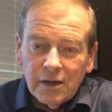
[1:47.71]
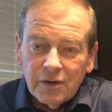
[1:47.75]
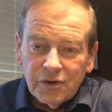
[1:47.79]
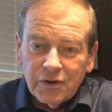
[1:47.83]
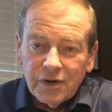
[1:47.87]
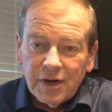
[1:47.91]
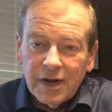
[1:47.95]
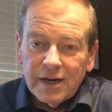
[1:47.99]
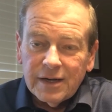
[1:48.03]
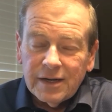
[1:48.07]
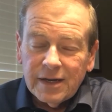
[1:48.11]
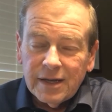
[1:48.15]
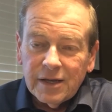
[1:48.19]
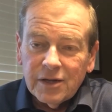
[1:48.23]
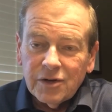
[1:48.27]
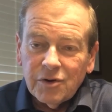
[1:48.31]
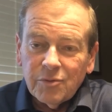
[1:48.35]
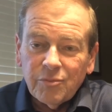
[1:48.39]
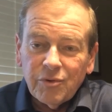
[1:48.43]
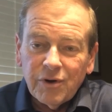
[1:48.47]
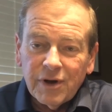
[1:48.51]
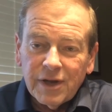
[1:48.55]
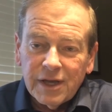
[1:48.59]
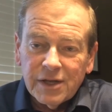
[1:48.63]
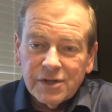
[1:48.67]
Good idea to
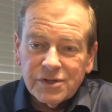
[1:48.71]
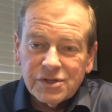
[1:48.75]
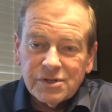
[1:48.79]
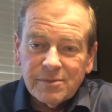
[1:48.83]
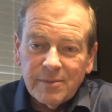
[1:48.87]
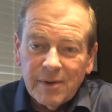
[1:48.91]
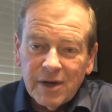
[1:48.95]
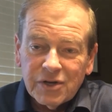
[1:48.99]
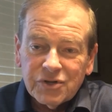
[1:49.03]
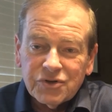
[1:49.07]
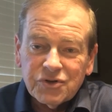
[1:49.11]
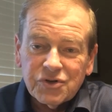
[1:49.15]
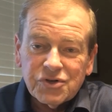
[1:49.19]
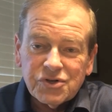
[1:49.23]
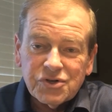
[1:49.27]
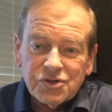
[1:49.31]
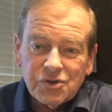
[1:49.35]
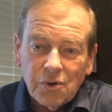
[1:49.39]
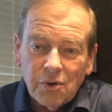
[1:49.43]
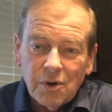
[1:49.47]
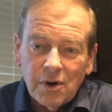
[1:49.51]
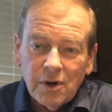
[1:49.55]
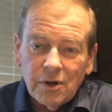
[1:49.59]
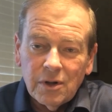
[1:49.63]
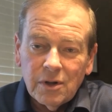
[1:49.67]
bring in some extra
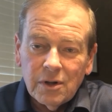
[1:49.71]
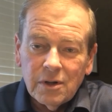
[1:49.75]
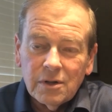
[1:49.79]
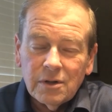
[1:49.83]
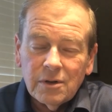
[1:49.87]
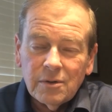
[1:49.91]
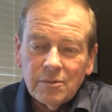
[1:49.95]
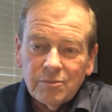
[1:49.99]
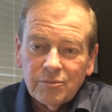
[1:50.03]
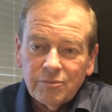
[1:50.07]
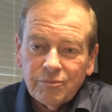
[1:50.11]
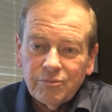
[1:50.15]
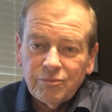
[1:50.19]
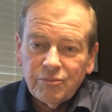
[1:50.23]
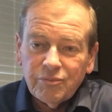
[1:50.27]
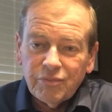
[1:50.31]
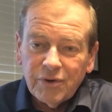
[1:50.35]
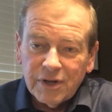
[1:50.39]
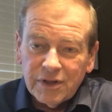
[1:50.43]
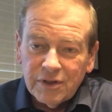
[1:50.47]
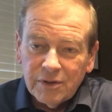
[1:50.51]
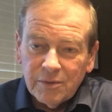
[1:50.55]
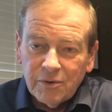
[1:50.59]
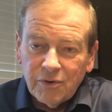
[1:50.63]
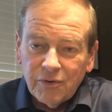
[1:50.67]
soil,
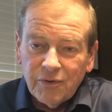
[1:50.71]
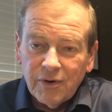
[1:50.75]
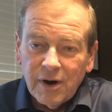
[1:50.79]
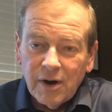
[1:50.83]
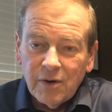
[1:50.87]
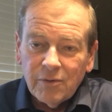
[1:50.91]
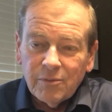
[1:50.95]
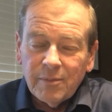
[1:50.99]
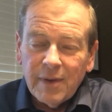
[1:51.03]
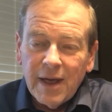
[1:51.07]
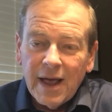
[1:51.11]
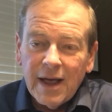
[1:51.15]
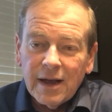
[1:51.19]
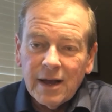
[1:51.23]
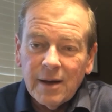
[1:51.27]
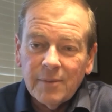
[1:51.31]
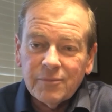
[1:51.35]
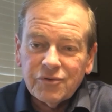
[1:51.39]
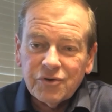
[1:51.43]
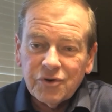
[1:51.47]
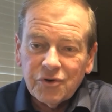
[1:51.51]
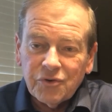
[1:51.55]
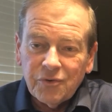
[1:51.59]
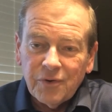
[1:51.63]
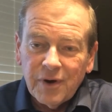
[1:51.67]
bring the ground back
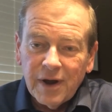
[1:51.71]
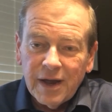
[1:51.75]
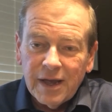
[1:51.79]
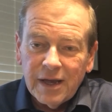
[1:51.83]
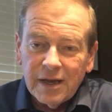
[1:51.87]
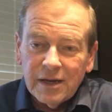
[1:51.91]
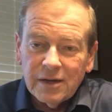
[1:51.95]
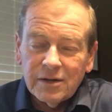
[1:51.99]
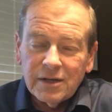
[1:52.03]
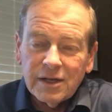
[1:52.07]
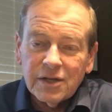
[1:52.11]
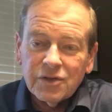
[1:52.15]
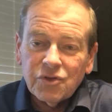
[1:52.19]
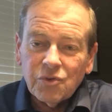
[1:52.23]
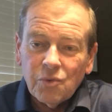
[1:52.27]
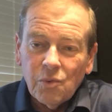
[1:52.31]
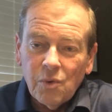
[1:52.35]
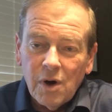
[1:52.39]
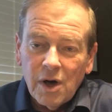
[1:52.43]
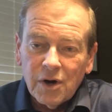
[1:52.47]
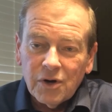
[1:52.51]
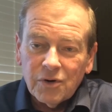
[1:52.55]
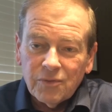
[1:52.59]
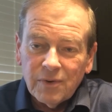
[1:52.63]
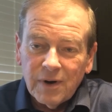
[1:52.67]
up to grade, get the
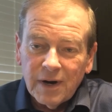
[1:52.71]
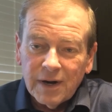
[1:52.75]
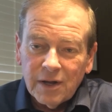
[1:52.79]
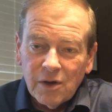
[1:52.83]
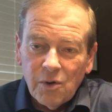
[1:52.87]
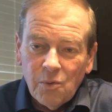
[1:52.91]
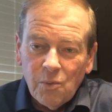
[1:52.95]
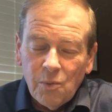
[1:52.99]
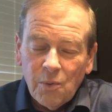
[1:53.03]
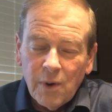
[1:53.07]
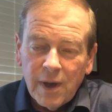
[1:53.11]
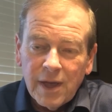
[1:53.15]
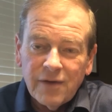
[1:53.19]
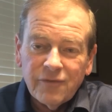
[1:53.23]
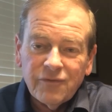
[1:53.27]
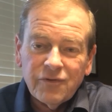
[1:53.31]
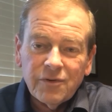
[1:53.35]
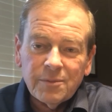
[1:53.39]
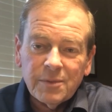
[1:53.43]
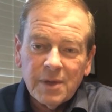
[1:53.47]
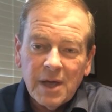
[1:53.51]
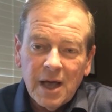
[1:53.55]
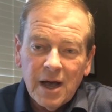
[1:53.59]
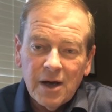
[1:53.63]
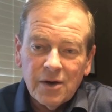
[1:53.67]
water running away
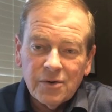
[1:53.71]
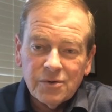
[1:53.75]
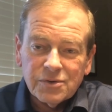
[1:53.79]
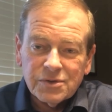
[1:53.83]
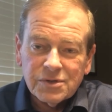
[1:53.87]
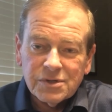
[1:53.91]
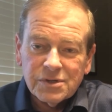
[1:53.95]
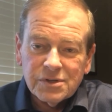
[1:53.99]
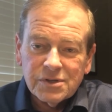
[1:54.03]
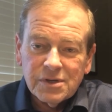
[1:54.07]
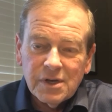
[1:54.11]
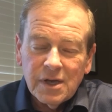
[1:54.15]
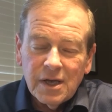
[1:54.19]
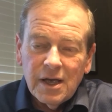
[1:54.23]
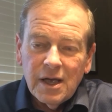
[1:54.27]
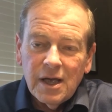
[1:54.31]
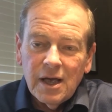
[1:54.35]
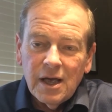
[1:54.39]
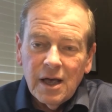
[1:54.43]
from the house.